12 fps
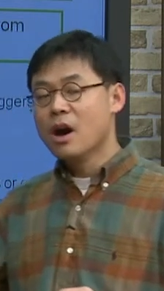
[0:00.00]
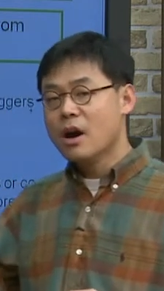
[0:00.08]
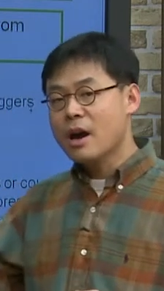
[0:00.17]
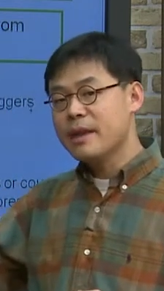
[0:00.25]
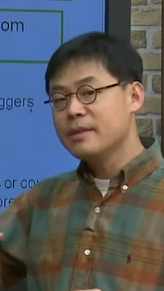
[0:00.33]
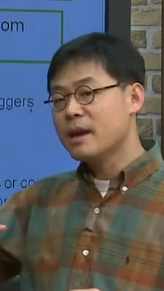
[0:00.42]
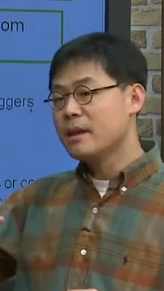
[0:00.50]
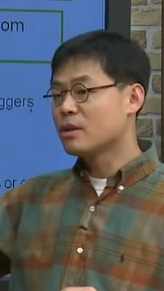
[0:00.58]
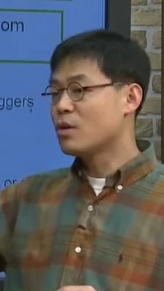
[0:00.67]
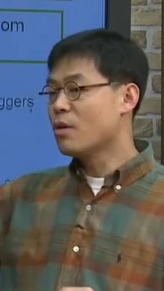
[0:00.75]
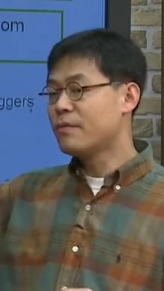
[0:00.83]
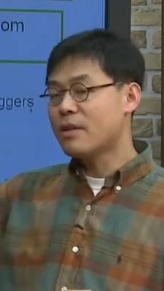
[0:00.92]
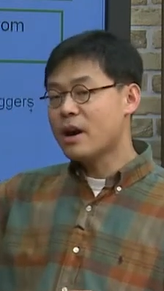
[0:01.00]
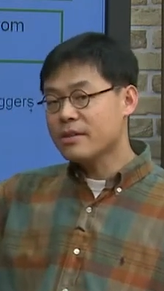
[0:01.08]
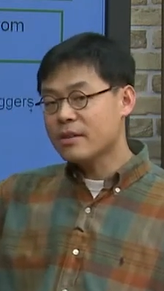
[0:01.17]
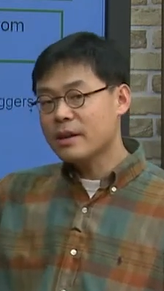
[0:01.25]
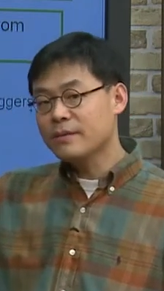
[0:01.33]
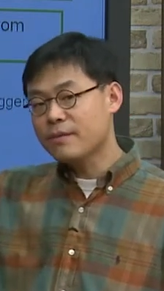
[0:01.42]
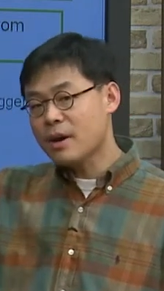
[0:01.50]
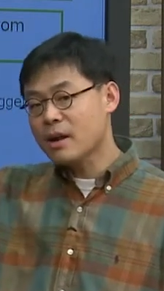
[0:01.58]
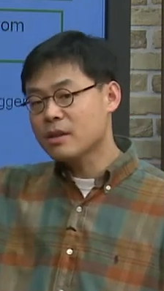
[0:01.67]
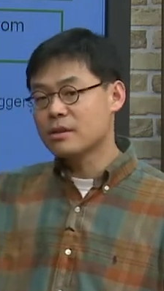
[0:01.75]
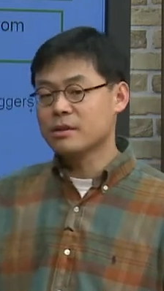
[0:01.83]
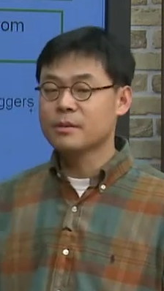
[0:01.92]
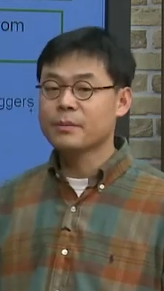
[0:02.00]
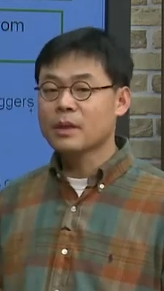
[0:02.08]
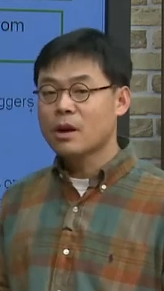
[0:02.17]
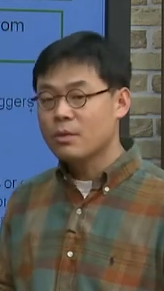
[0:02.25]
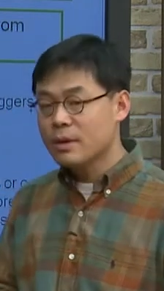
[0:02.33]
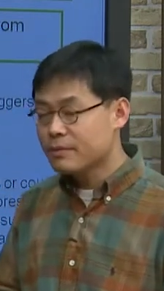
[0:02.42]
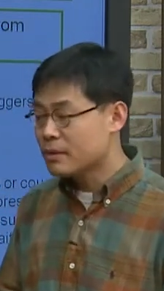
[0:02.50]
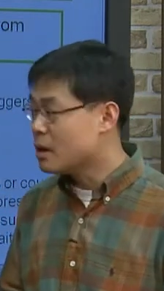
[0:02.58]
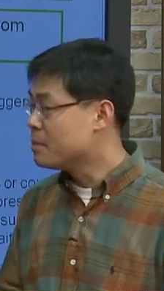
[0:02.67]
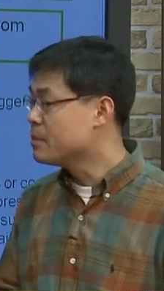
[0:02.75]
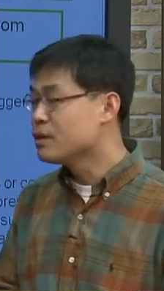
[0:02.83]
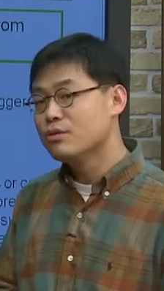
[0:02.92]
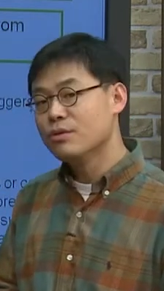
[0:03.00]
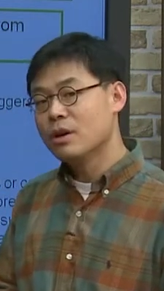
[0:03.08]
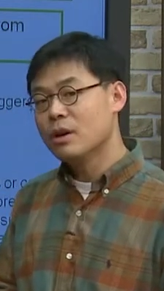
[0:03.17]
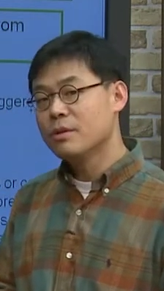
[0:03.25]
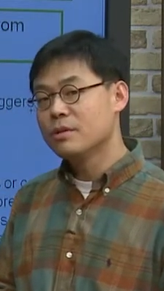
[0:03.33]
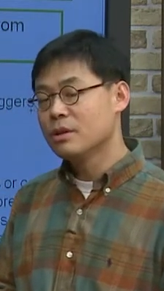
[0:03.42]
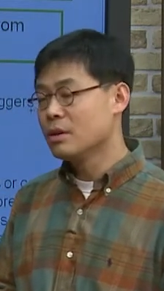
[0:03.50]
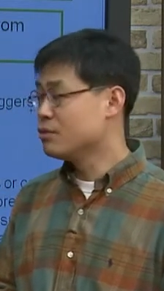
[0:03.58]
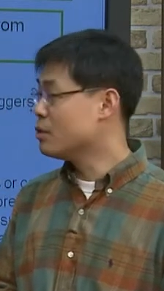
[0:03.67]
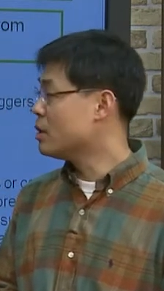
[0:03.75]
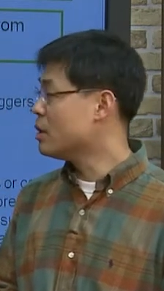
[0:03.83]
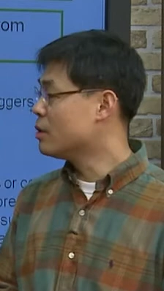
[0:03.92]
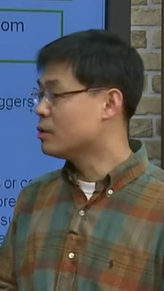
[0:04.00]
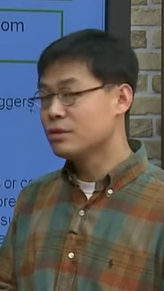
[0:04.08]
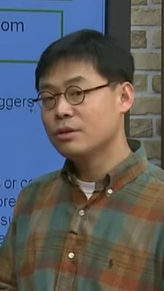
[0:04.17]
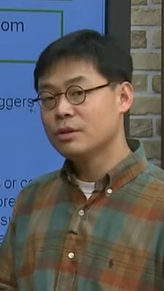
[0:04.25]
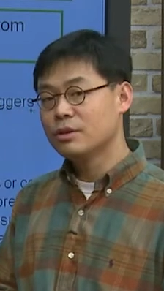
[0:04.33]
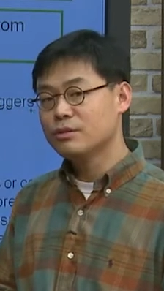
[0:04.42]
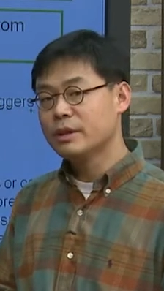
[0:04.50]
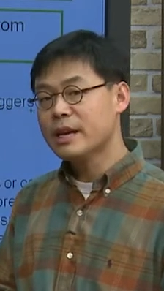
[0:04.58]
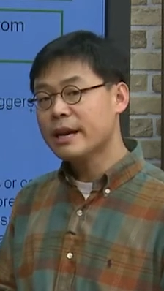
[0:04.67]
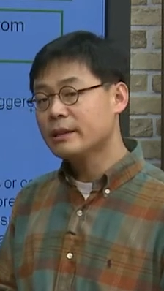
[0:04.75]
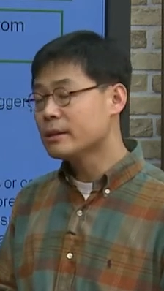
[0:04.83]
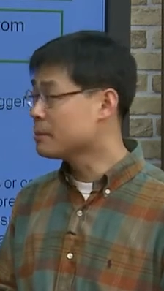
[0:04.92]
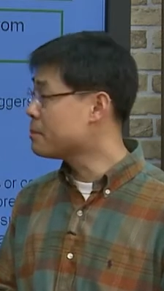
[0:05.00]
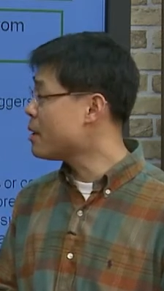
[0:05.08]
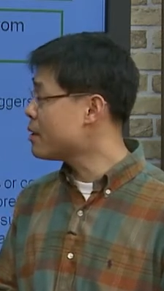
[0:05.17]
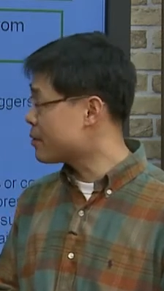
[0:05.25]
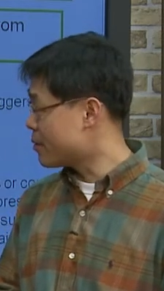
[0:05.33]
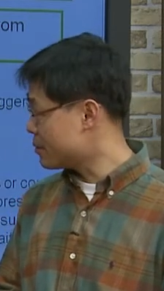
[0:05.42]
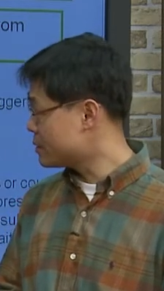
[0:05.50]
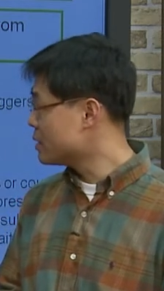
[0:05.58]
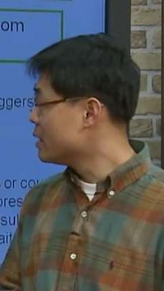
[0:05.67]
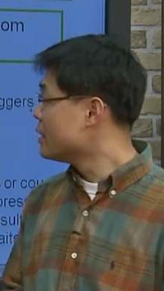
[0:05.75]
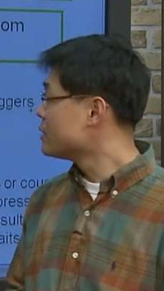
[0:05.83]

and then go farther and farther away from your natal burrows.